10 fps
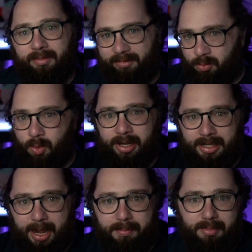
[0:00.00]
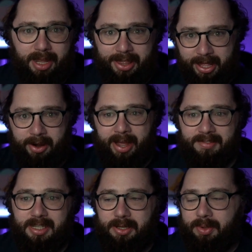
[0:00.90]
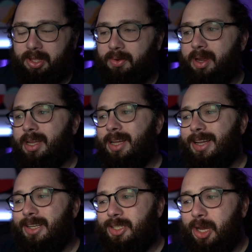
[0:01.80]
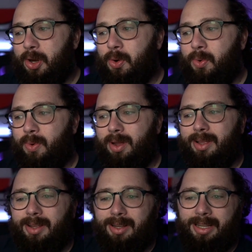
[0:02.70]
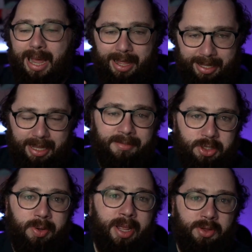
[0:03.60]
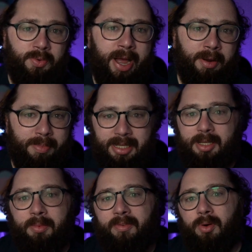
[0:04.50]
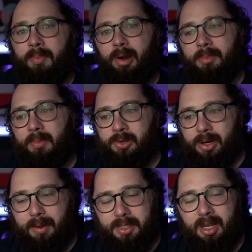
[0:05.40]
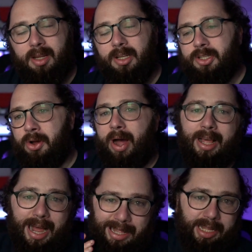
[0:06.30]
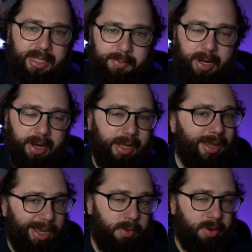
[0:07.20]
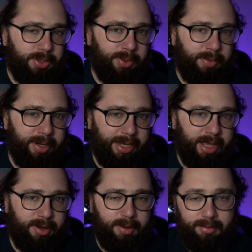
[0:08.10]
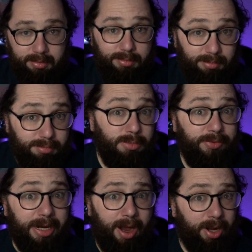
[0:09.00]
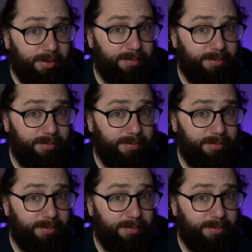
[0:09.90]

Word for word: one time, and then I'll have to deal with you. So yeah, it gives you another round basically before a party member drops. So I like this pairing. It works really well together. Moving on,